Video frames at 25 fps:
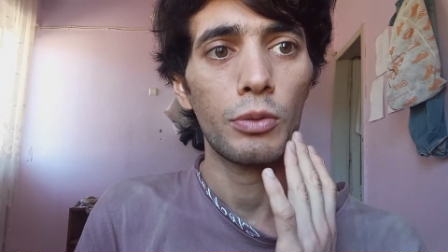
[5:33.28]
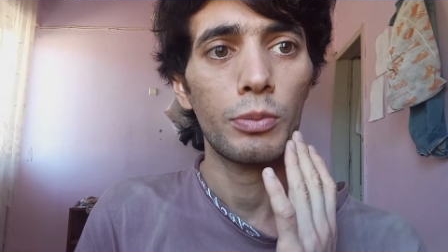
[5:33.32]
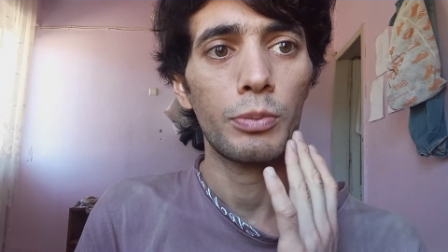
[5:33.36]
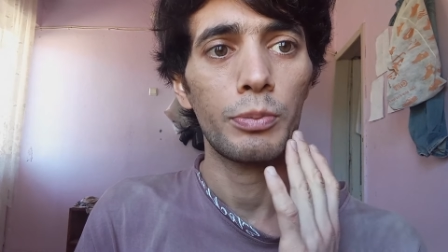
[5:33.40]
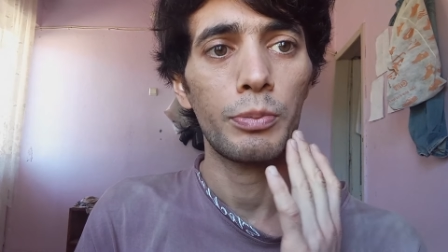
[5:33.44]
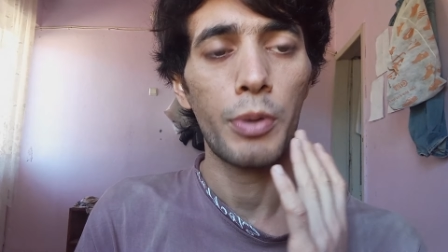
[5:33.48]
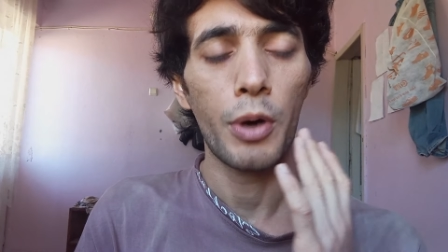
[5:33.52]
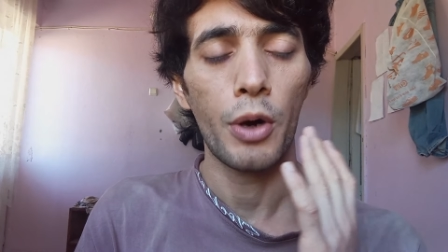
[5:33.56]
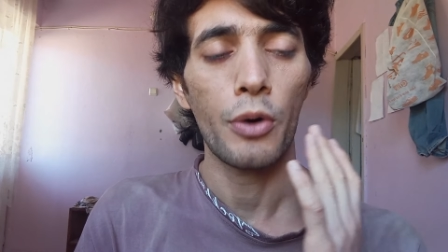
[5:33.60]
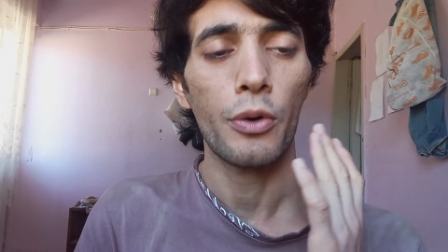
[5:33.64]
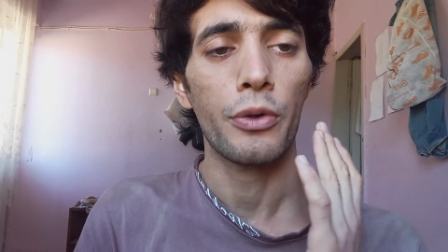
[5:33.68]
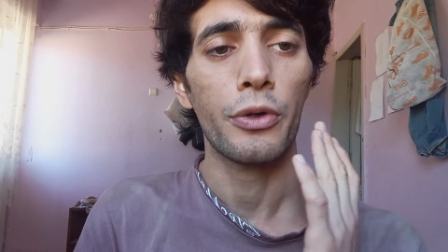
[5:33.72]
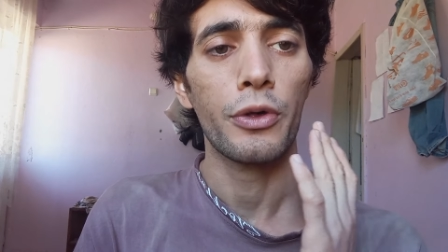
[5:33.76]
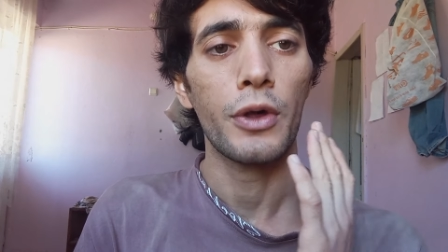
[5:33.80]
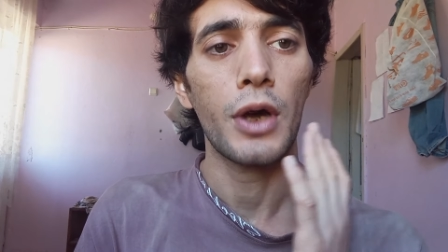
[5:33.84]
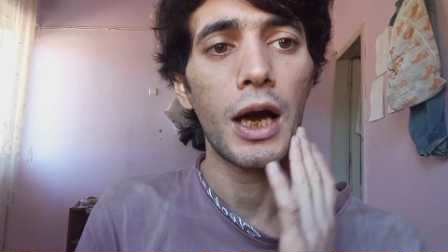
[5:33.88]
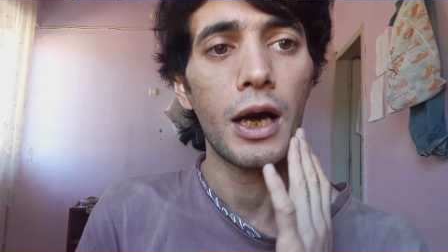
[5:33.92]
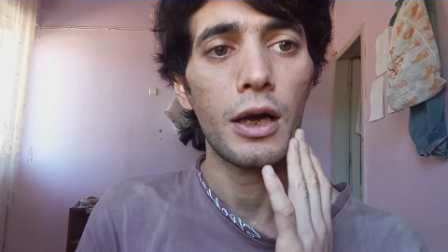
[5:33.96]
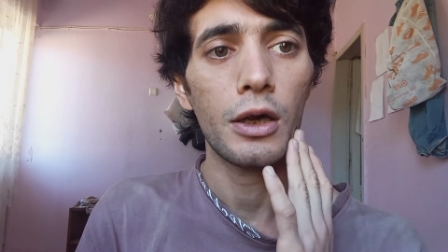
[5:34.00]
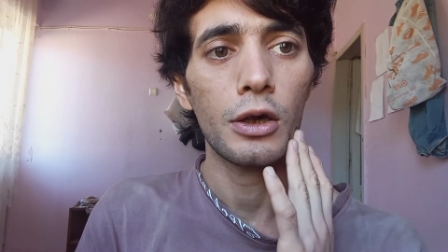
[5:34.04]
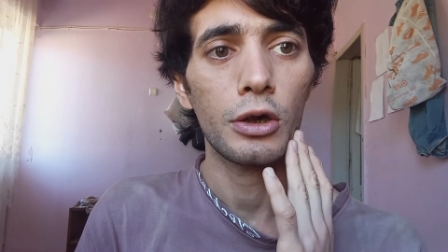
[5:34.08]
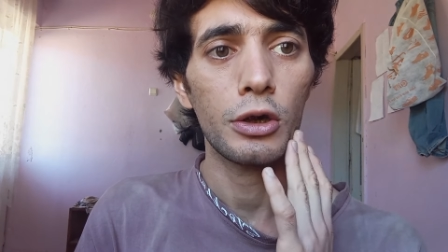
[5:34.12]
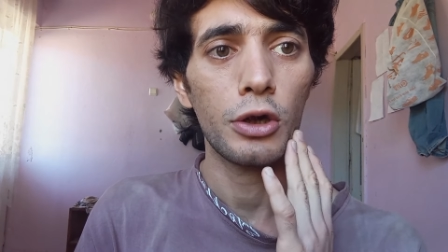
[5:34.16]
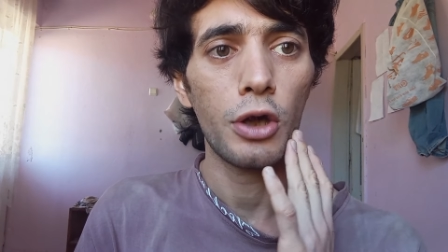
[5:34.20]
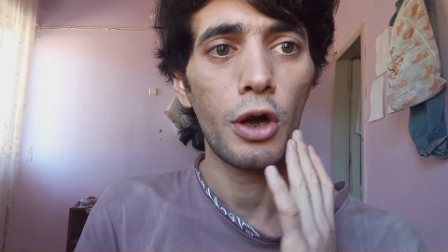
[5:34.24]
Both
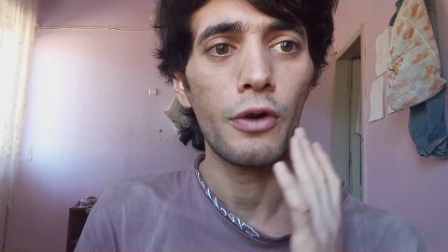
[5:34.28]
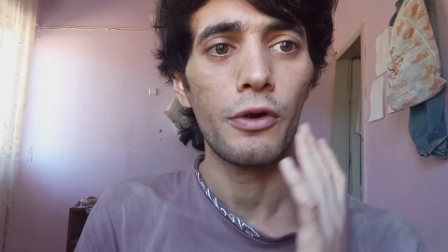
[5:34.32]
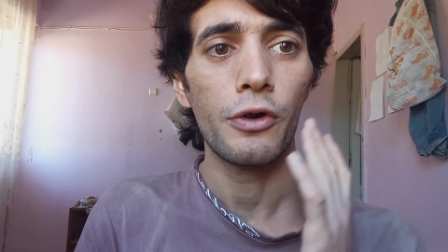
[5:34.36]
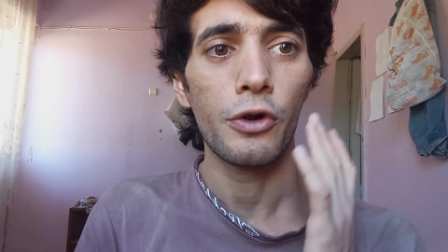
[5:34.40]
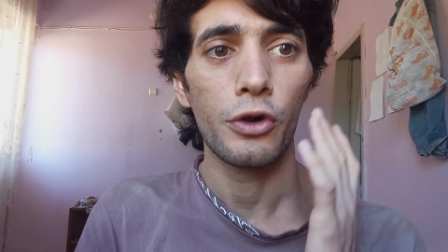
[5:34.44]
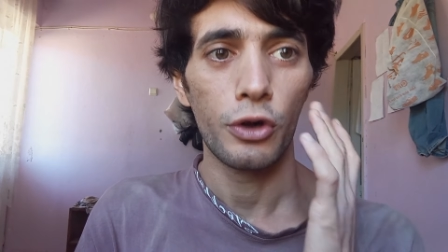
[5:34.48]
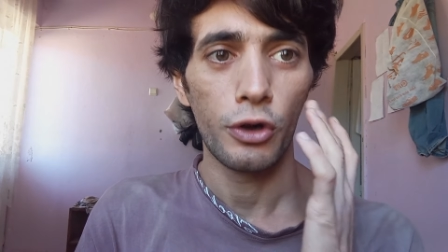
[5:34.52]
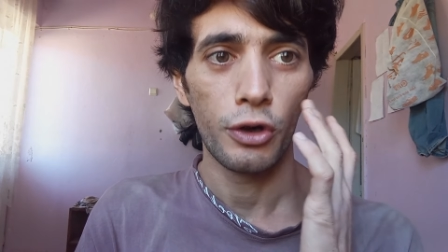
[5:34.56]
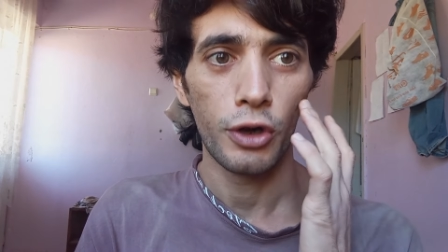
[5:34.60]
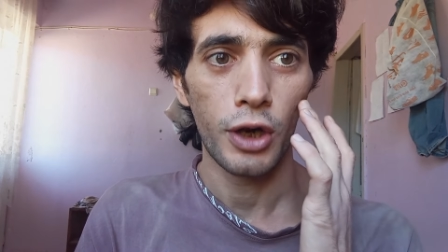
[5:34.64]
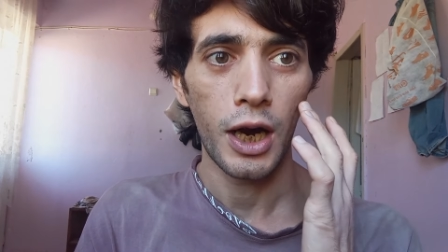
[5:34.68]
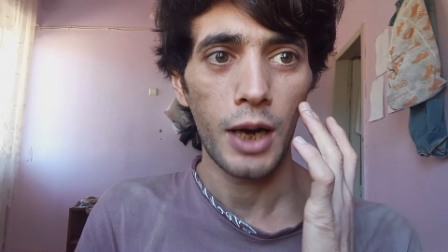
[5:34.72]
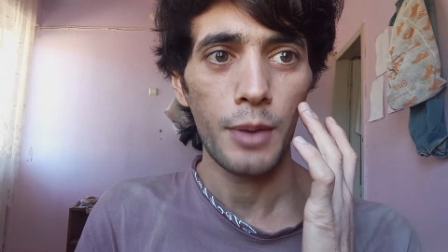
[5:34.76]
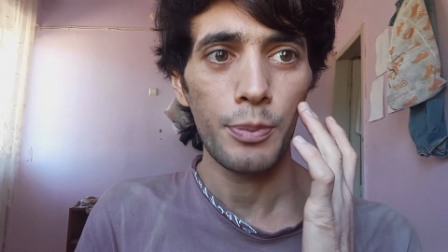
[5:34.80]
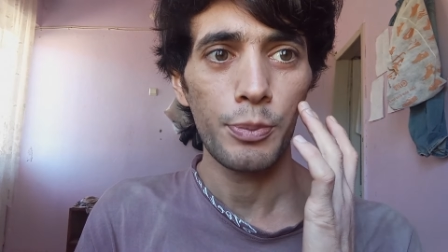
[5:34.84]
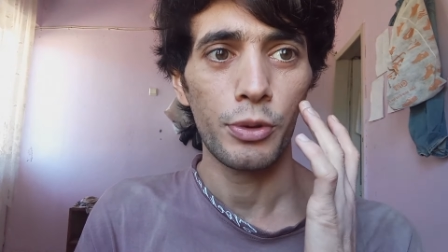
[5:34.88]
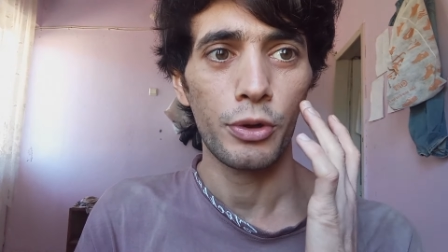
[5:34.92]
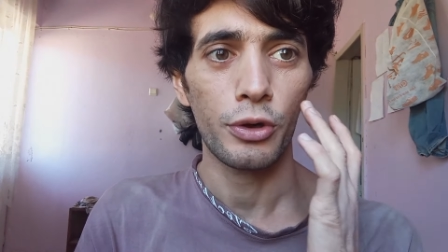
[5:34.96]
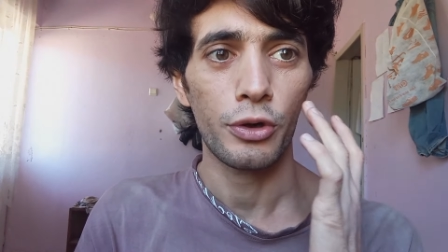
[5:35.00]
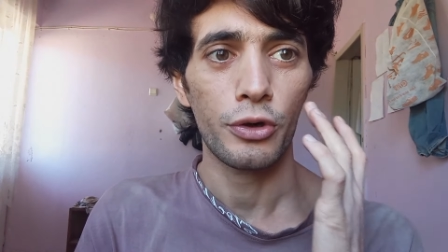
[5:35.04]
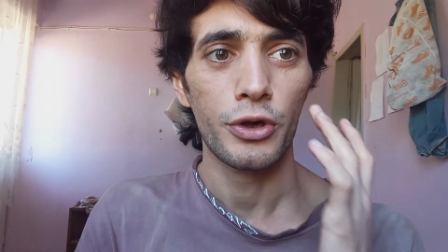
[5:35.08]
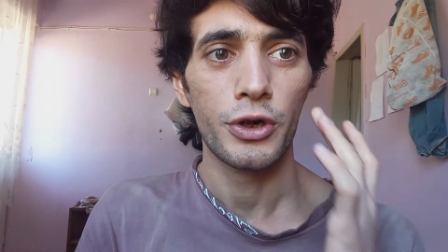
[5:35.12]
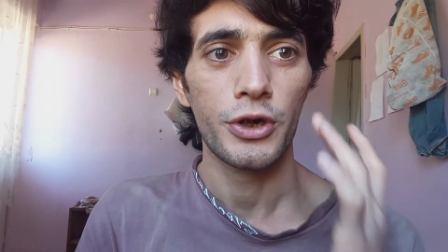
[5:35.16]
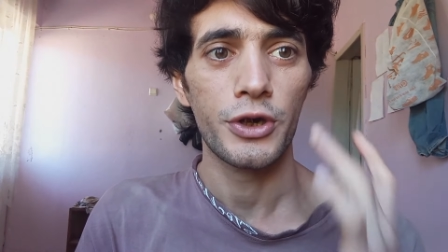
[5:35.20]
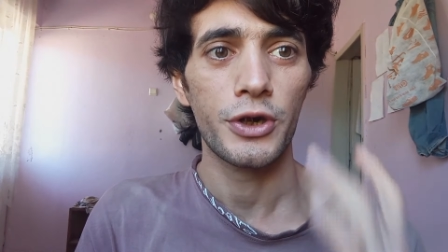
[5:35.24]
lower or
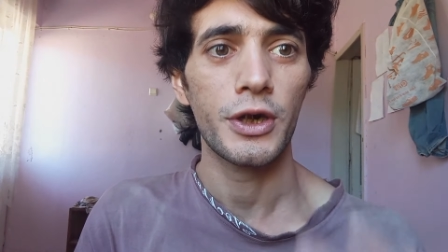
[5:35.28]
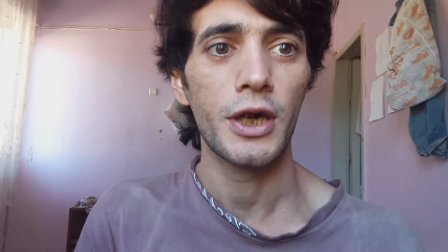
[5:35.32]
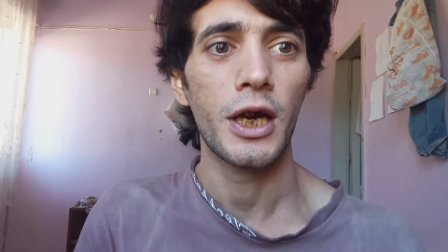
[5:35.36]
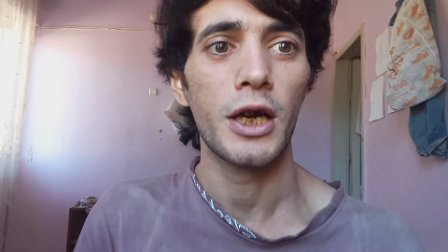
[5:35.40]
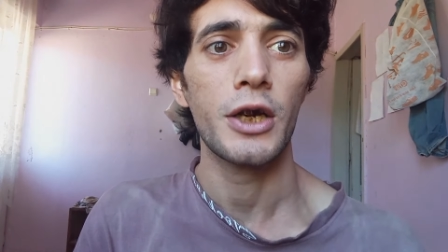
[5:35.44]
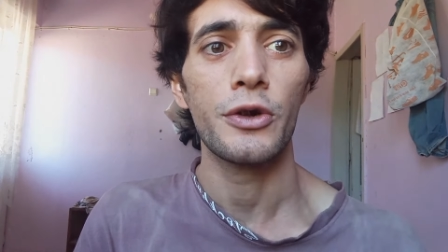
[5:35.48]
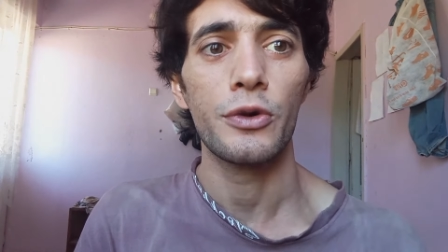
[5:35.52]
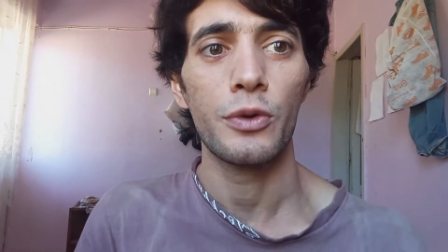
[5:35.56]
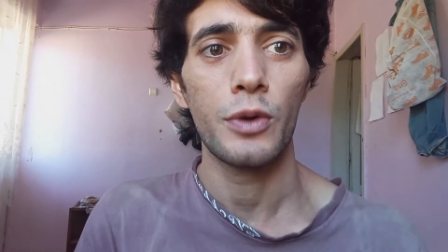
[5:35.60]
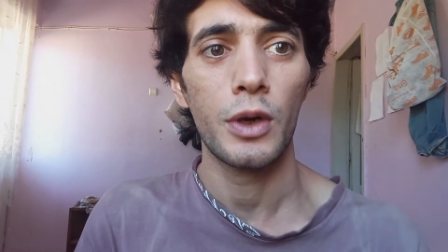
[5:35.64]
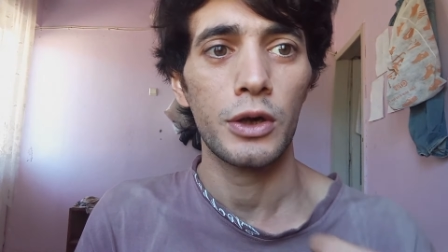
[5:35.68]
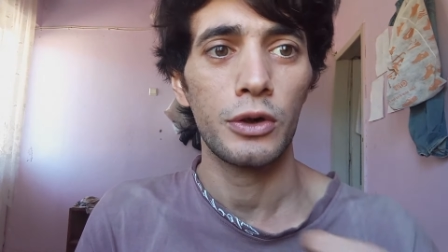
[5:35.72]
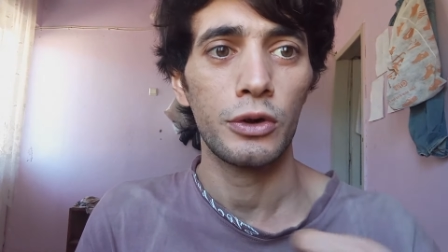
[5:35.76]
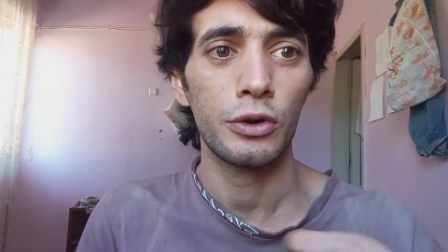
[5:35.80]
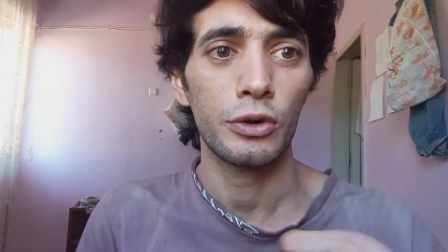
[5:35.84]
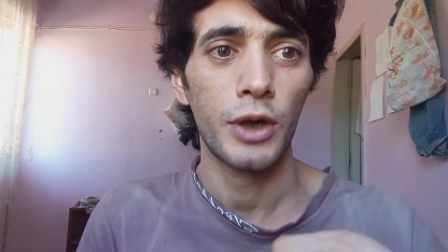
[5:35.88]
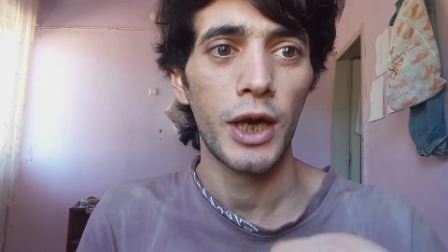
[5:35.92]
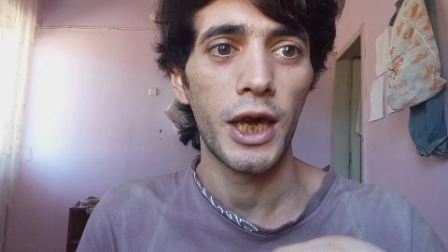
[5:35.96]
upper starts when you